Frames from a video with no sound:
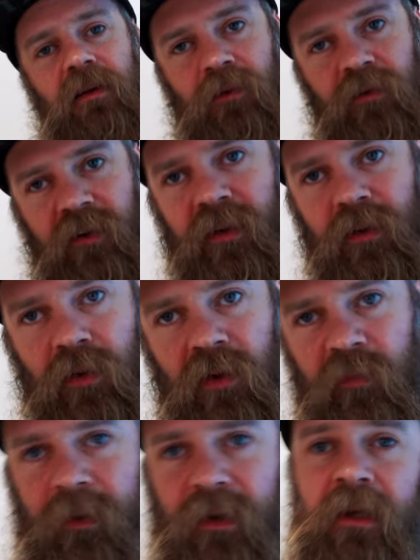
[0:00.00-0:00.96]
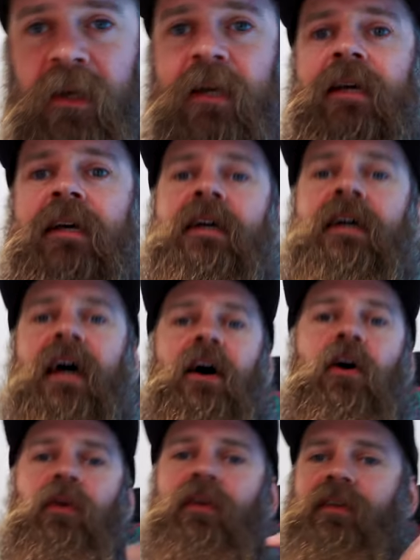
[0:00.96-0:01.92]
we sit and do this, but
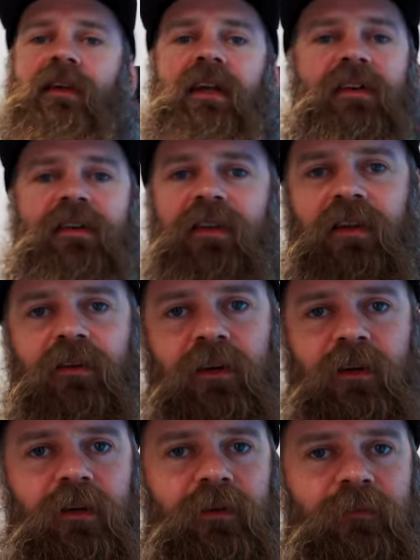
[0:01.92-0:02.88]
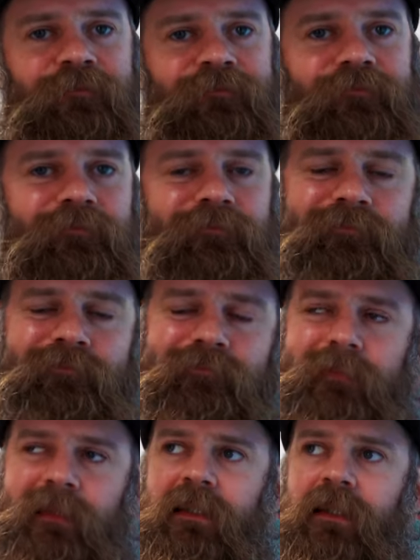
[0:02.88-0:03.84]
Oh, it's crashing into that radiator.
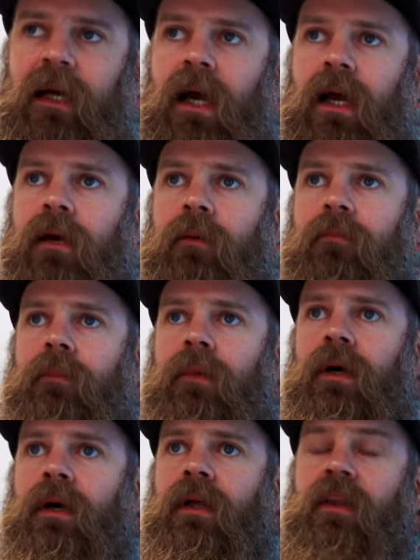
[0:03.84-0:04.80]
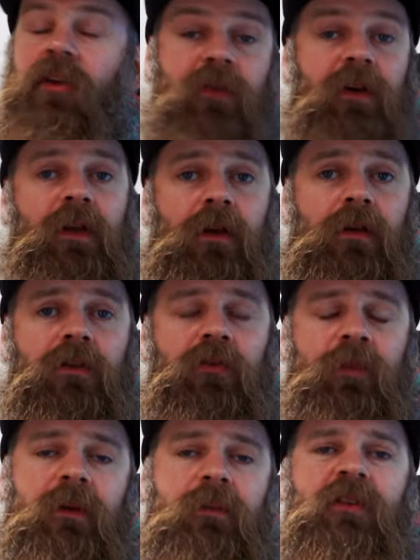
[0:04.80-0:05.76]
That's Friday done. It's
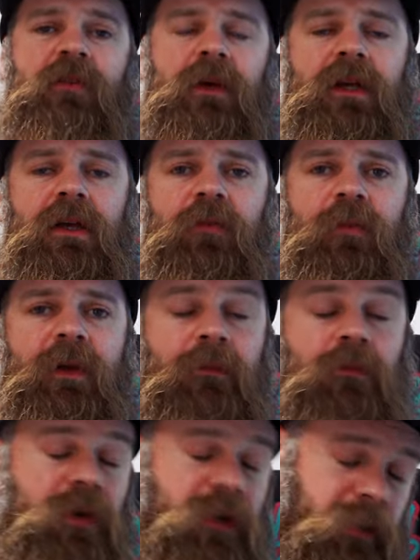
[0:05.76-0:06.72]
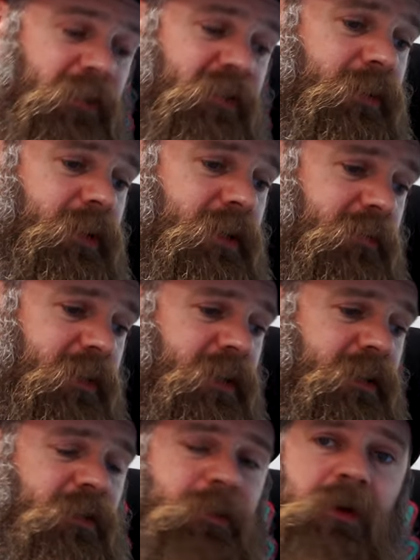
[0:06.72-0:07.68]
been a busy week. It's been a really busy week, in
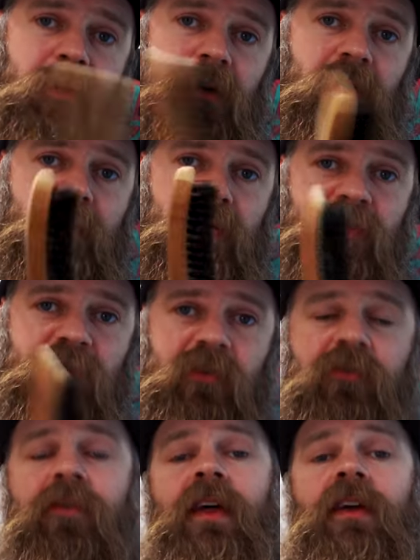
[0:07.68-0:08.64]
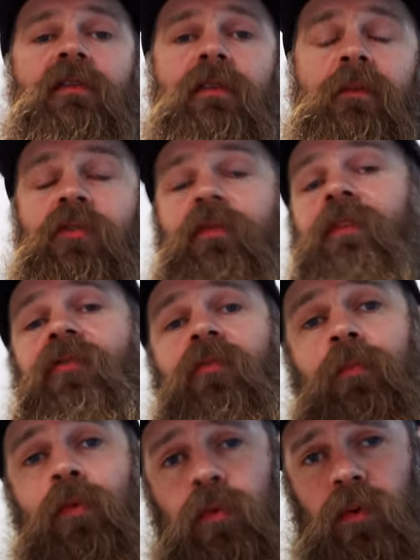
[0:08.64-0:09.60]
fact. There's been a lot of orders there, so thank you very much for your
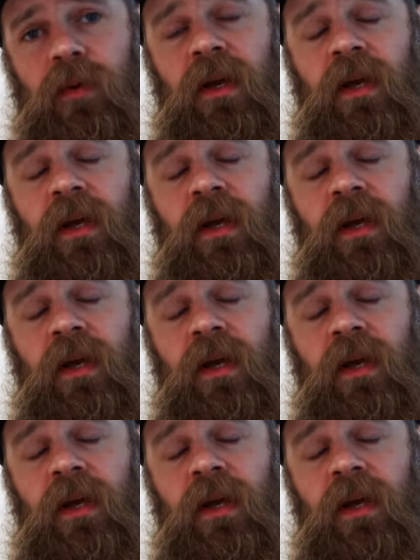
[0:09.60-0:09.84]
support.